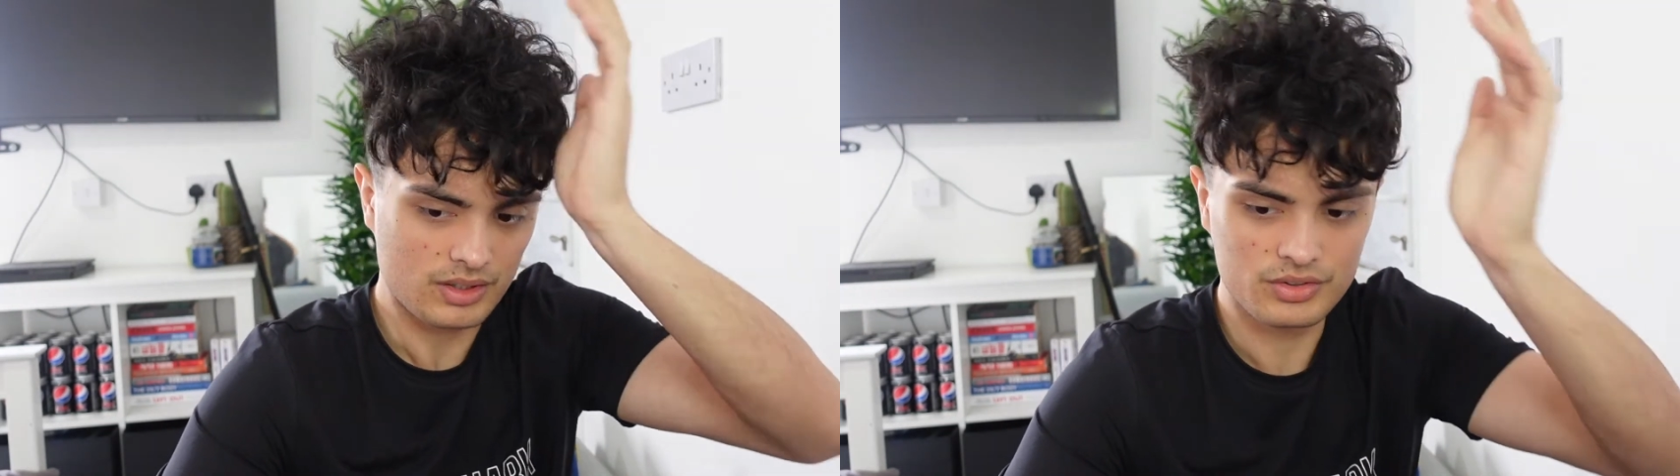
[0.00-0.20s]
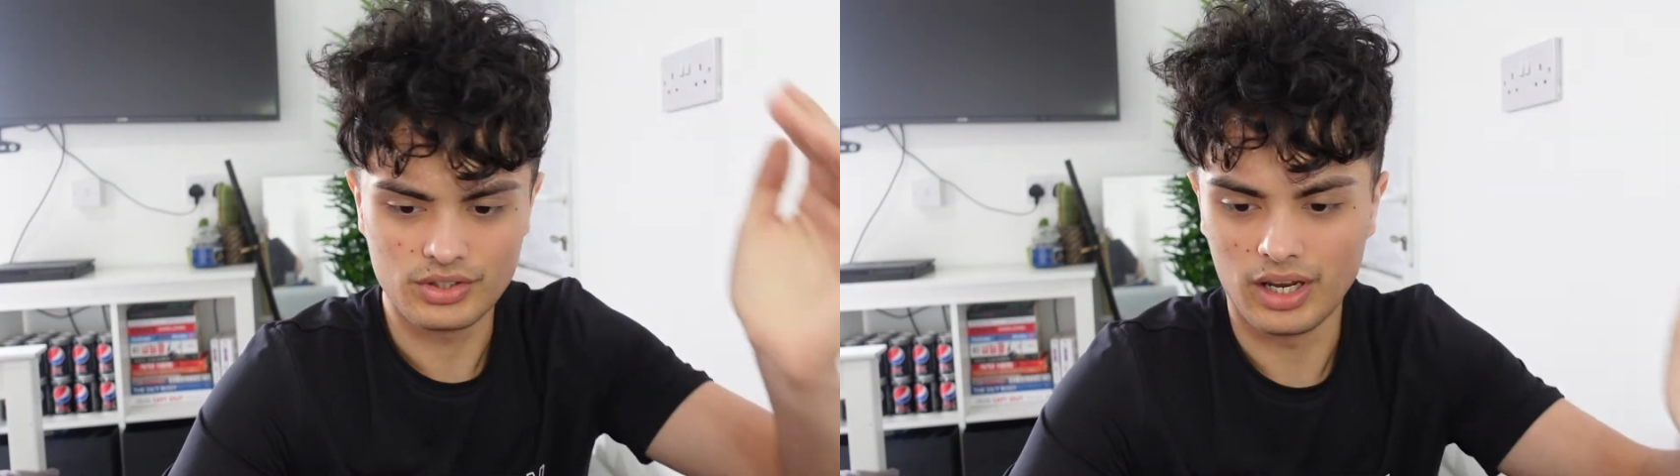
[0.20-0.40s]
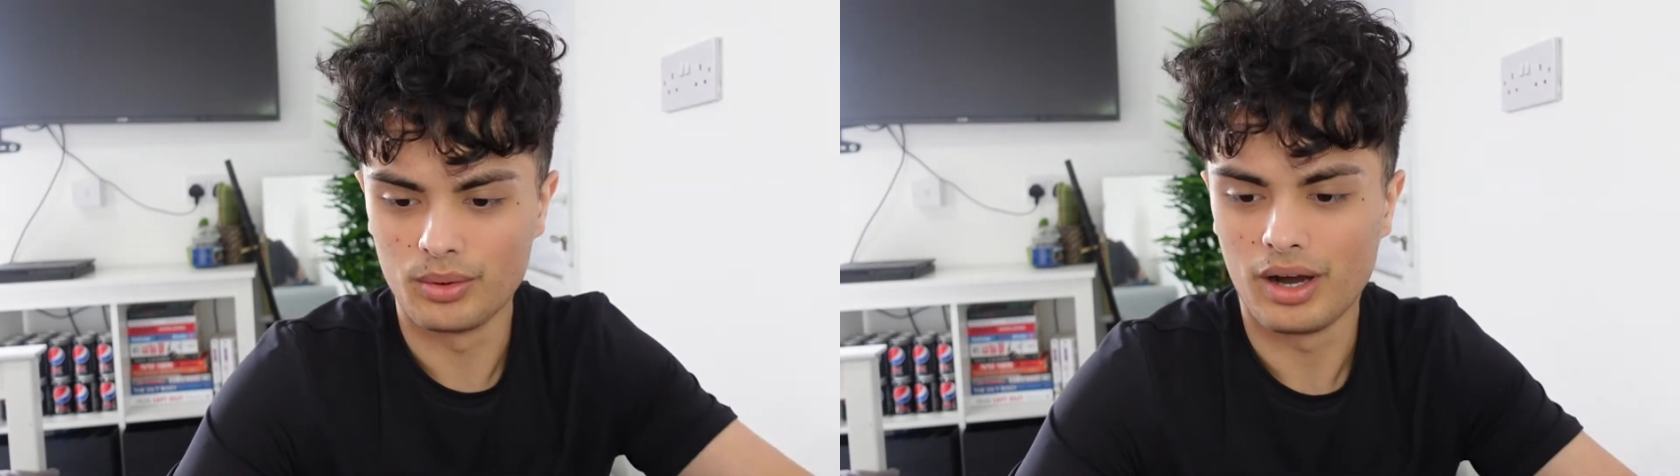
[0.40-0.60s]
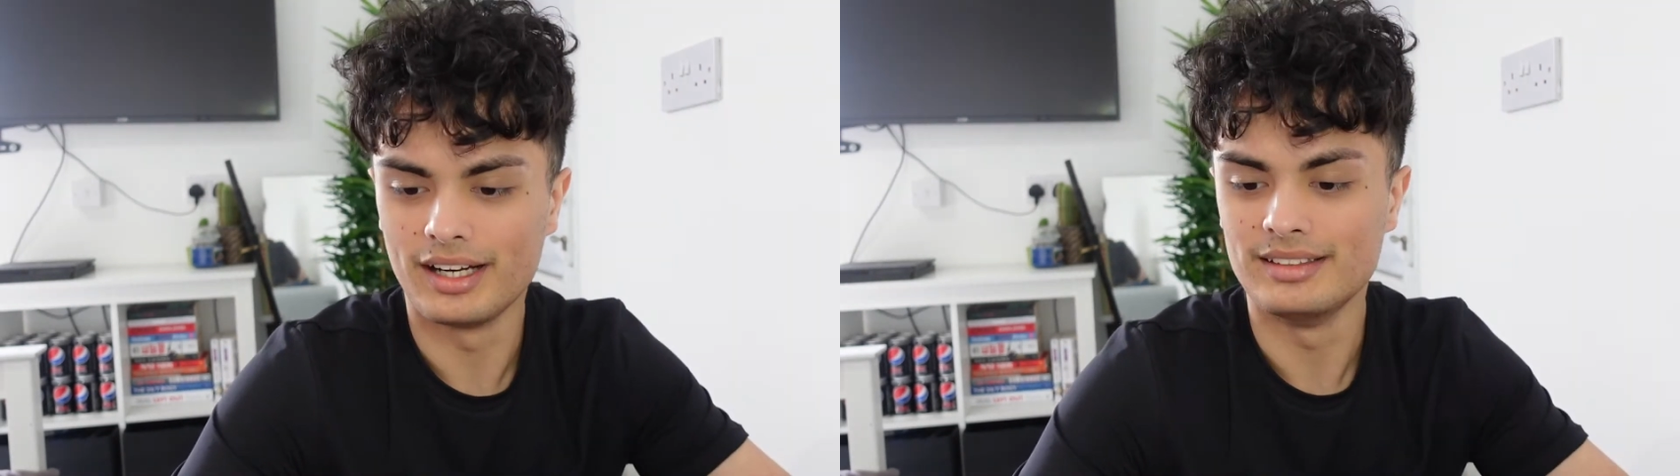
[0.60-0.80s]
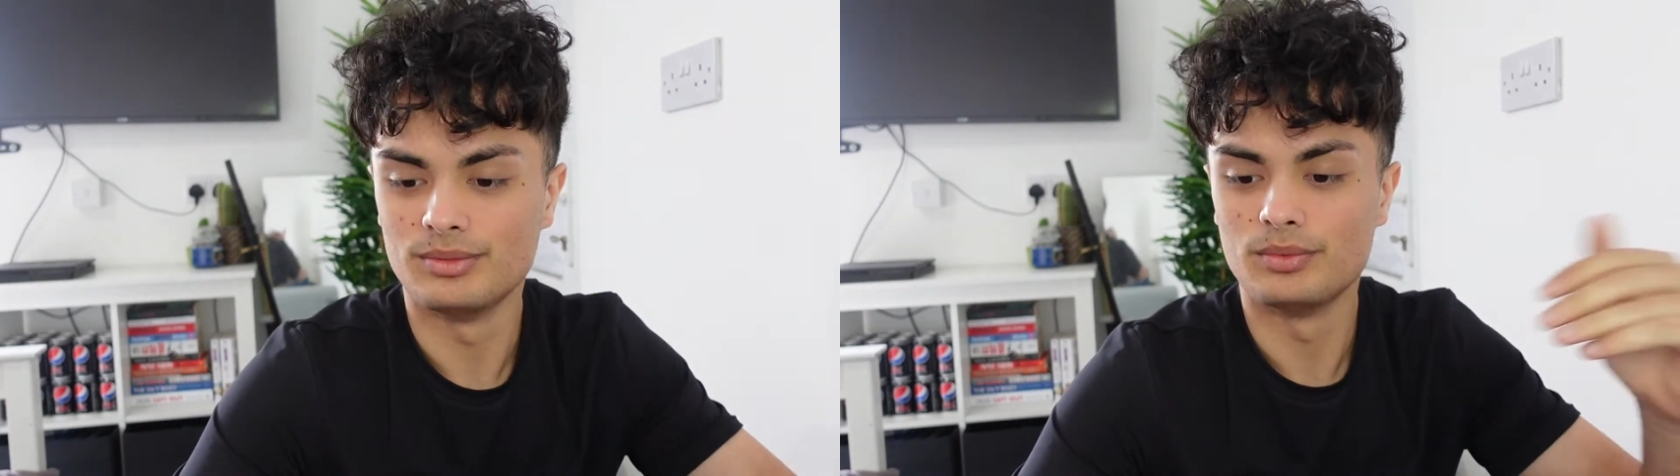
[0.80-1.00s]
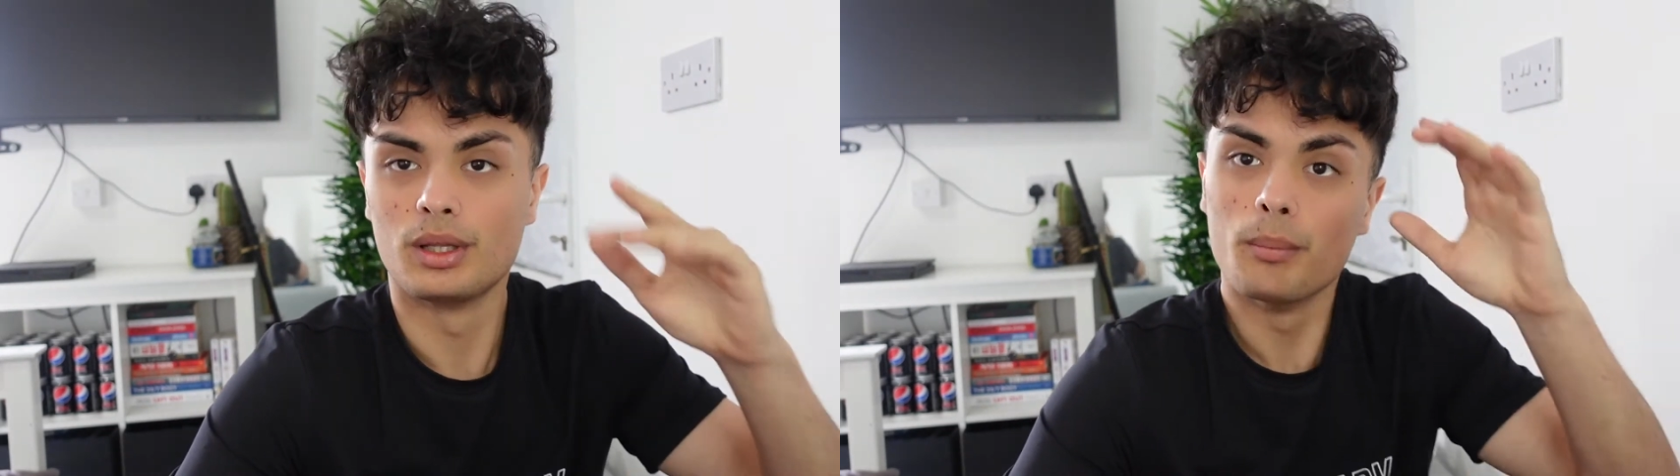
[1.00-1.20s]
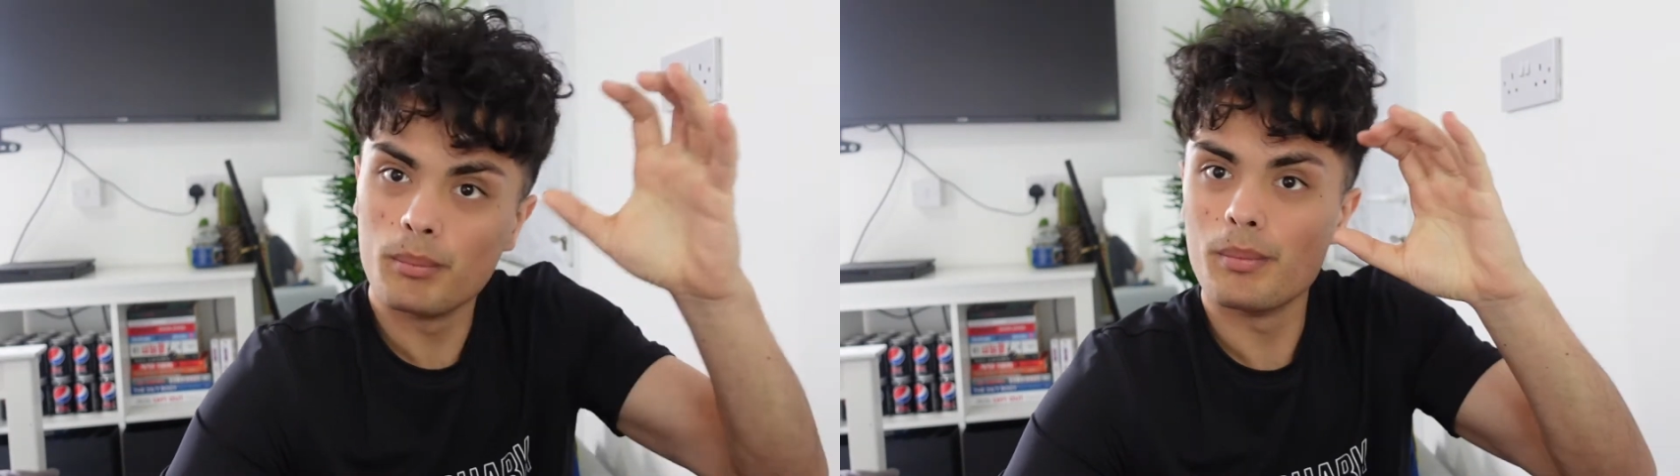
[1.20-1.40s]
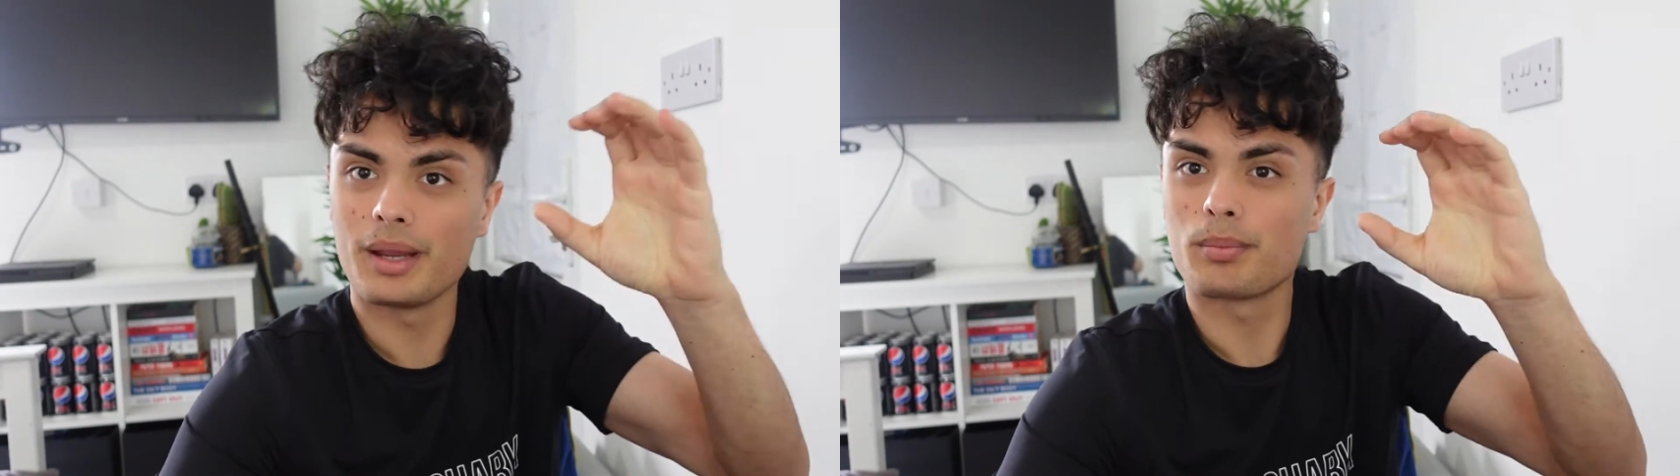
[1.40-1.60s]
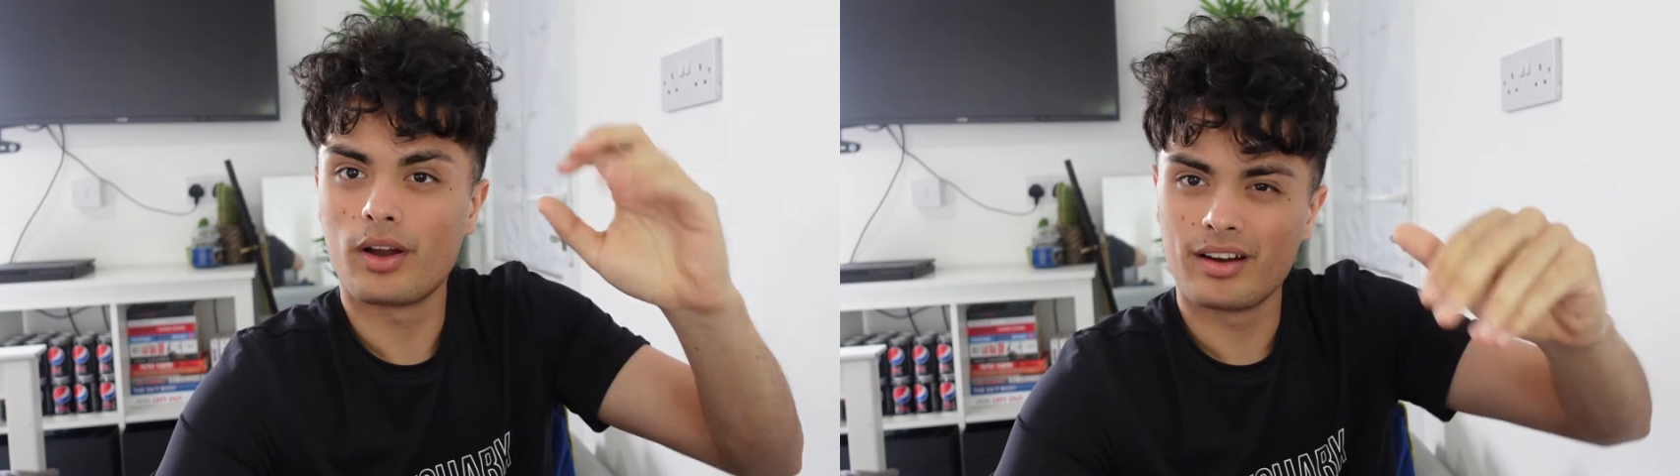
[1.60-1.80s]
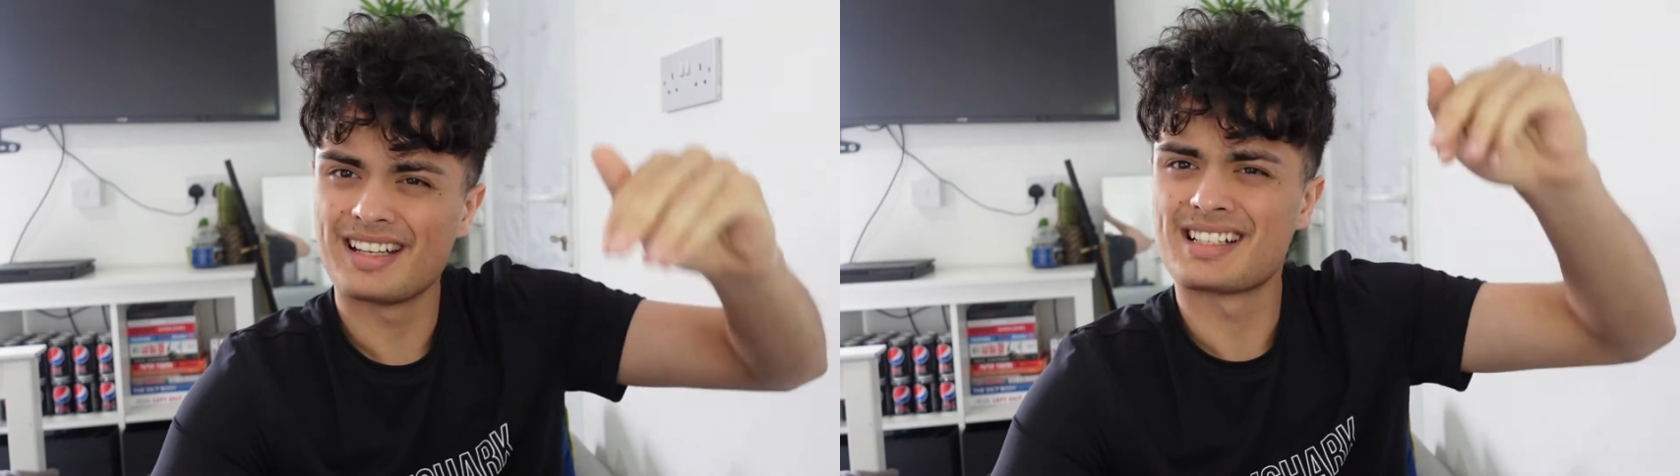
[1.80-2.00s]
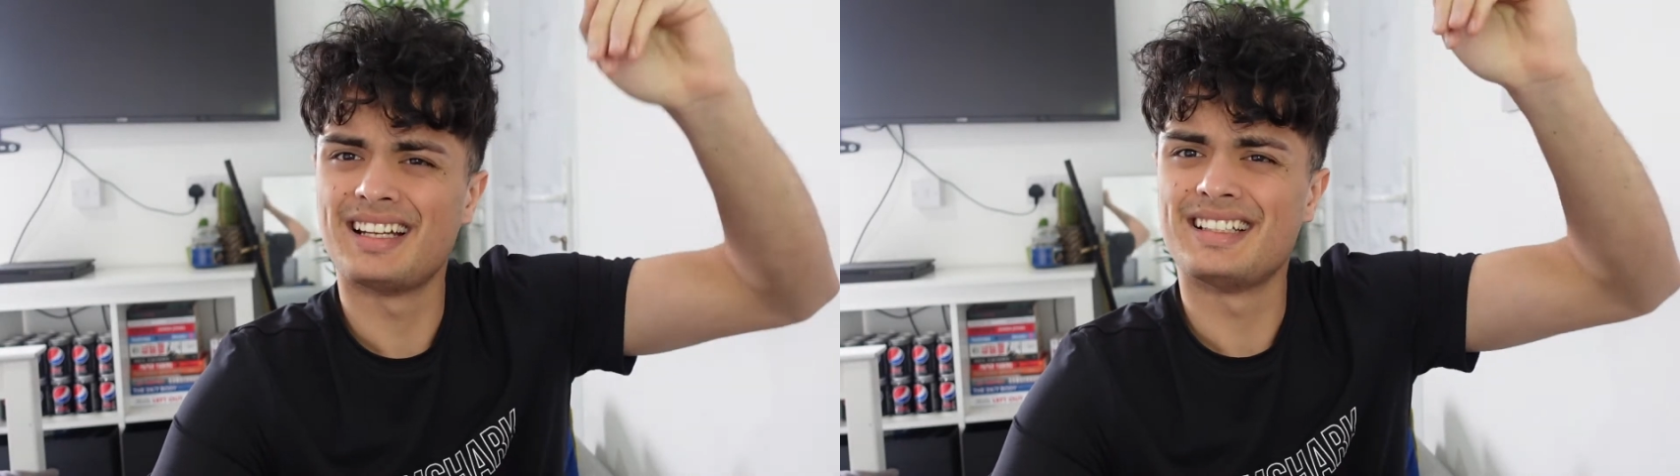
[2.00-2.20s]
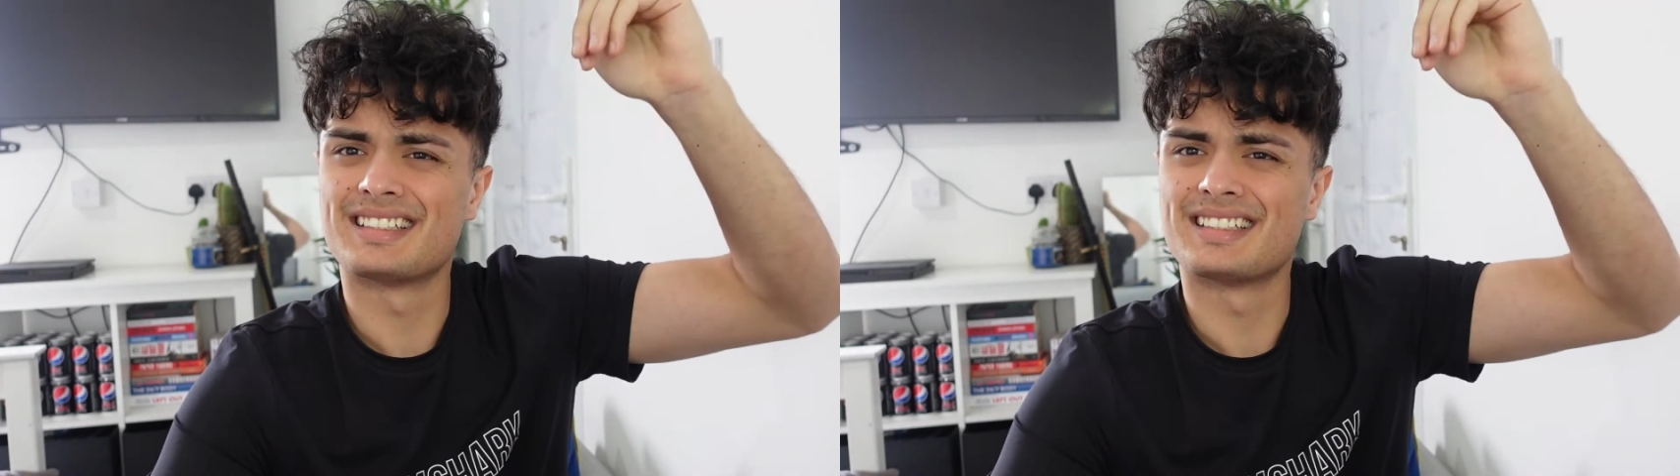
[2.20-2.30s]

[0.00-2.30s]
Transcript: So the main priority is I need